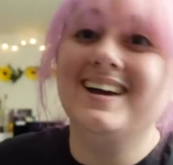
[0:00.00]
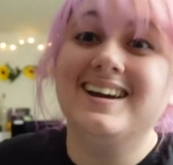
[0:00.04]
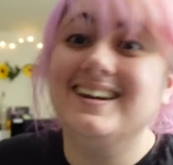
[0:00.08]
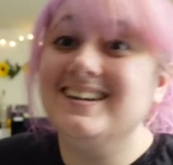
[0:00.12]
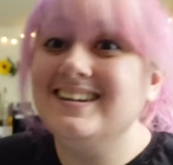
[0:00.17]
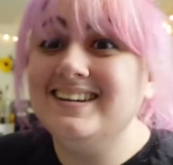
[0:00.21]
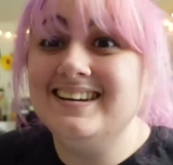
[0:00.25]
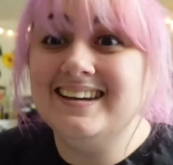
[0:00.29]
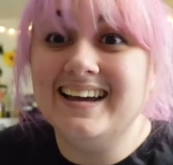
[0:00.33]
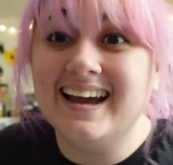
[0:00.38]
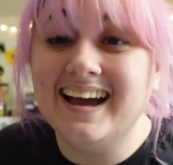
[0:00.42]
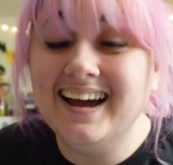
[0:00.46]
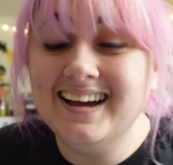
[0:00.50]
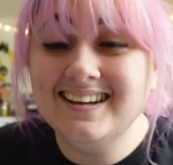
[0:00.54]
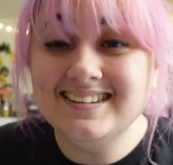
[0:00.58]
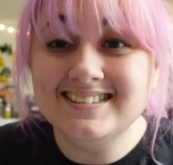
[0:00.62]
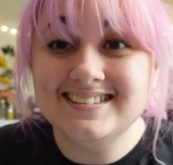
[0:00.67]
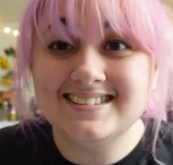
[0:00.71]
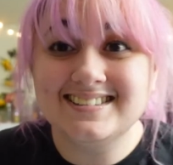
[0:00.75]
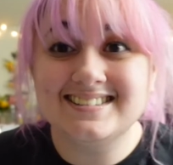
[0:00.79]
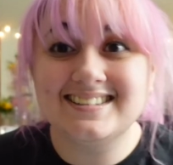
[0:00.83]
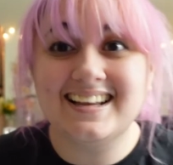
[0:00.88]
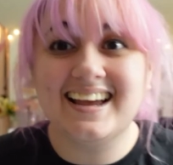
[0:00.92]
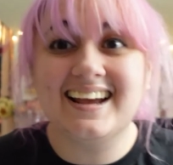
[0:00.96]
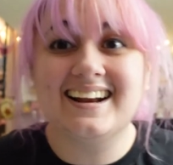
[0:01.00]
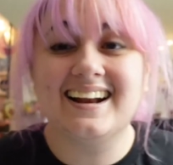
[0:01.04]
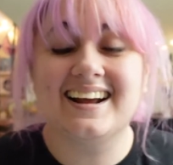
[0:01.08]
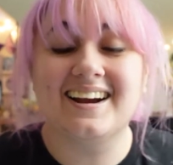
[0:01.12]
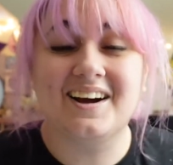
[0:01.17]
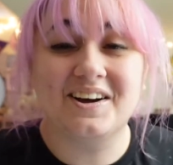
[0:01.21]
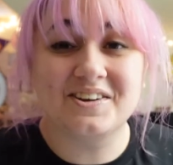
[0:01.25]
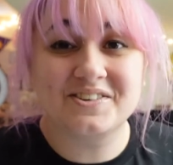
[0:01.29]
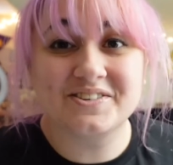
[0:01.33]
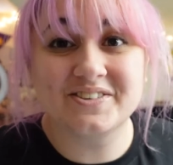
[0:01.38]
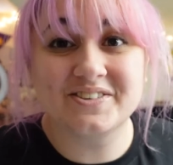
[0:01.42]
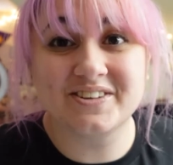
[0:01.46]
Yes, and I
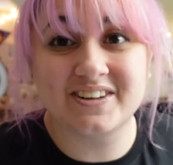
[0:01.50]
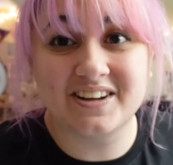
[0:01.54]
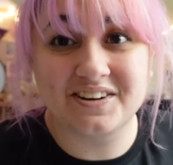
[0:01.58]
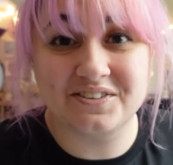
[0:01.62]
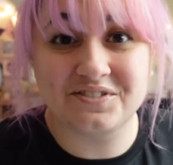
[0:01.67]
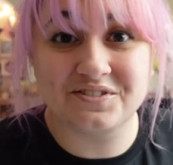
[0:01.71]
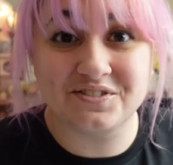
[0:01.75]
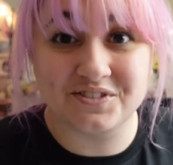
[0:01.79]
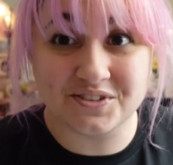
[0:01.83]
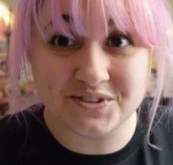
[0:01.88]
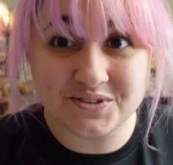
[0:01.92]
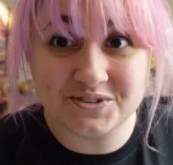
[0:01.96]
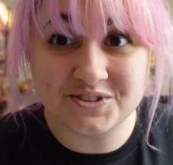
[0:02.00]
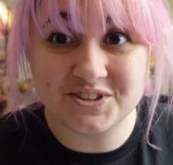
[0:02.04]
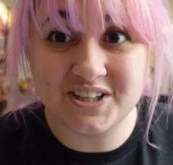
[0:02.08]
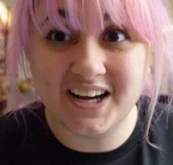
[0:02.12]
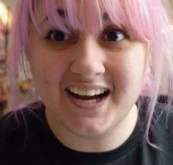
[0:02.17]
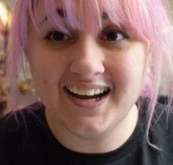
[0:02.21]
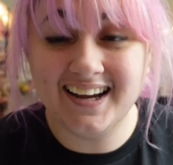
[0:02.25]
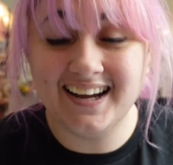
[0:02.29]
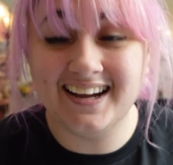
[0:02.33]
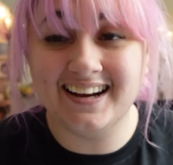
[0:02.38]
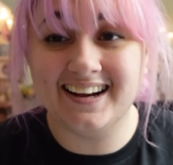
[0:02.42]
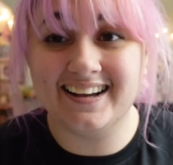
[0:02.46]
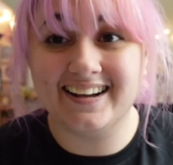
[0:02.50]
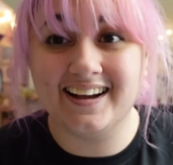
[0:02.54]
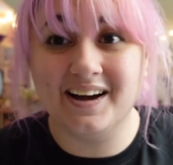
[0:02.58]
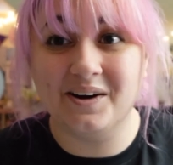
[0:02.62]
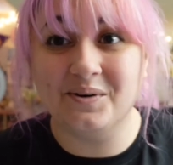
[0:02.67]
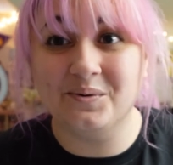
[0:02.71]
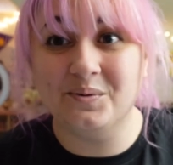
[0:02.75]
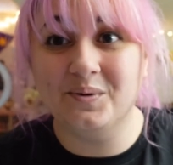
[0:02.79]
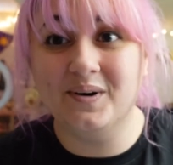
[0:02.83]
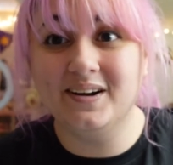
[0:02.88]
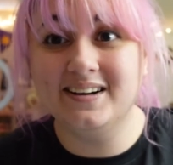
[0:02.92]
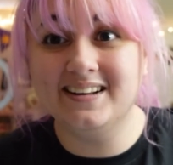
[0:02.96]
also got a flu shot and I
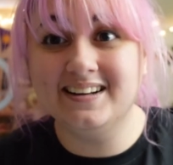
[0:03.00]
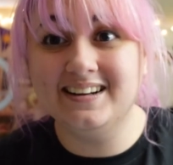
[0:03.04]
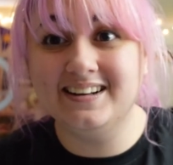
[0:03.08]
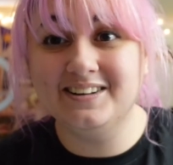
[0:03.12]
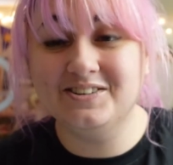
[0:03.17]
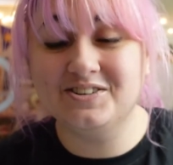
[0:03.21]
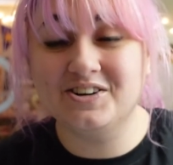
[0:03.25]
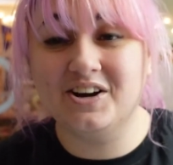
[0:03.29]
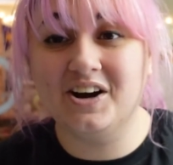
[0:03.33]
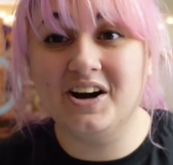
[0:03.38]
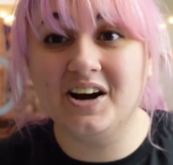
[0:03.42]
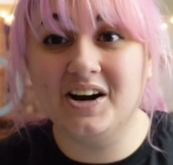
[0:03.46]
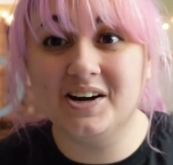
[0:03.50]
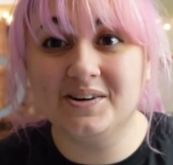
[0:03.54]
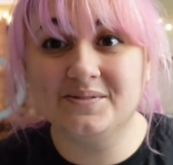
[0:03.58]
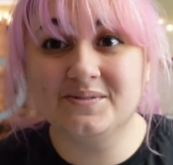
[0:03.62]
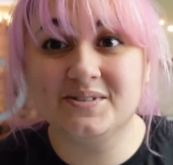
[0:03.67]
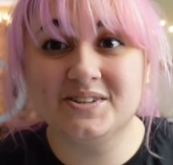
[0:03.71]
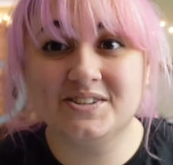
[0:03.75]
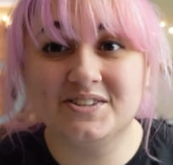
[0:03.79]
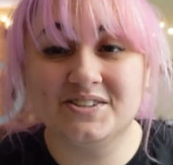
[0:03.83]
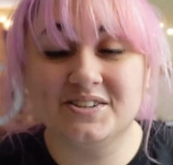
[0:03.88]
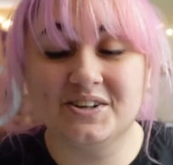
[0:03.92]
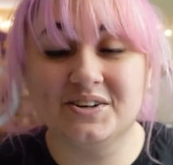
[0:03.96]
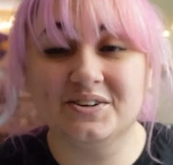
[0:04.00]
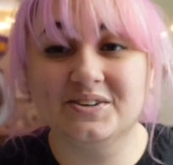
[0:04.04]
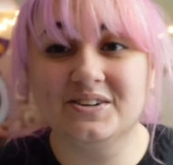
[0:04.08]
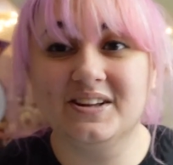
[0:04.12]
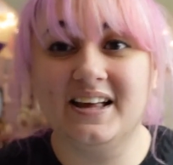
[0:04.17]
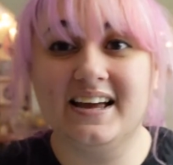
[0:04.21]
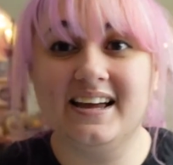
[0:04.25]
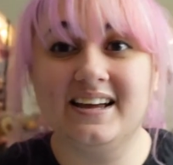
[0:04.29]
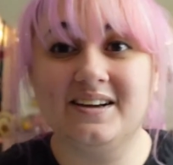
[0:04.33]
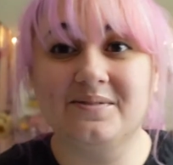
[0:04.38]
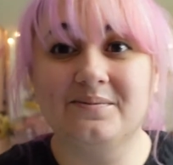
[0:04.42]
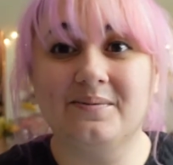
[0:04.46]
got one in each arm. So
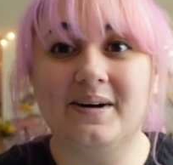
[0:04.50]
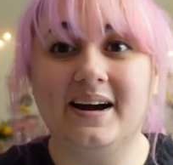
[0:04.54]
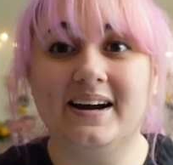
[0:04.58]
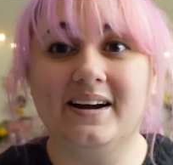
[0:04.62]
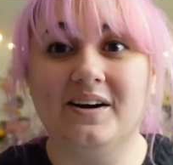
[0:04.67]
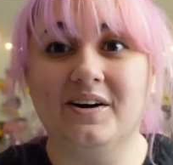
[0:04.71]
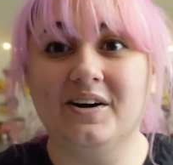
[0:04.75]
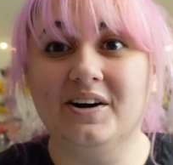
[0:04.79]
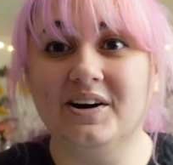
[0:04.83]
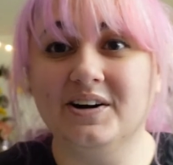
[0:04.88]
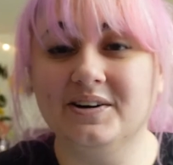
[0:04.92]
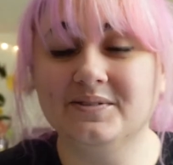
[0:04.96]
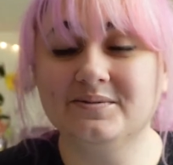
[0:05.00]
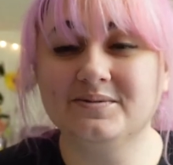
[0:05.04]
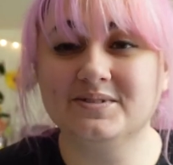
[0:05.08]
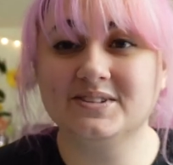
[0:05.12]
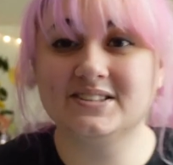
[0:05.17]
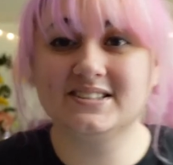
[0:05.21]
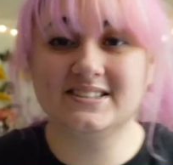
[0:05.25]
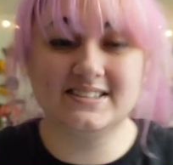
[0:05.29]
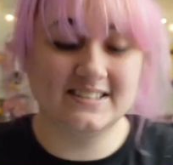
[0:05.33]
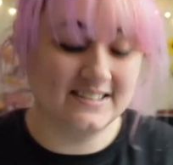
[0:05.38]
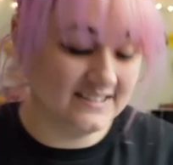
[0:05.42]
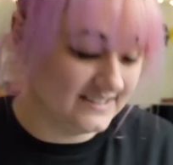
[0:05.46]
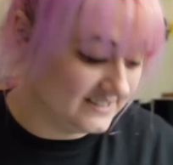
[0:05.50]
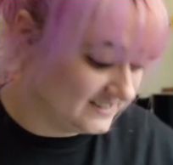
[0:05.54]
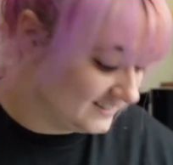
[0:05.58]
like my arms,